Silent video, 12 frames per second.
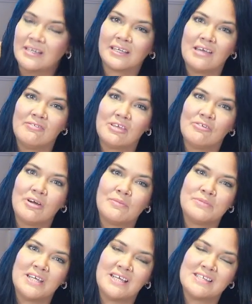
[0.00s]
giving you
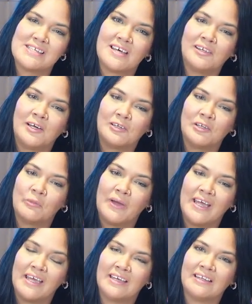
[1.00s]
updates along the
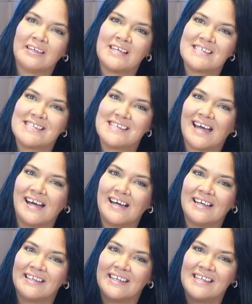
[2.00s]
way at least
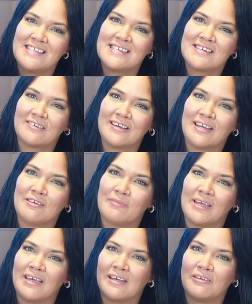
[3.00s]
on
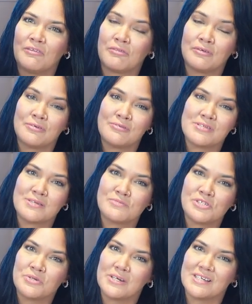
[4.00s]
Instagram and through some
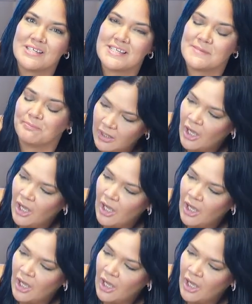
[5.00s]
shorts.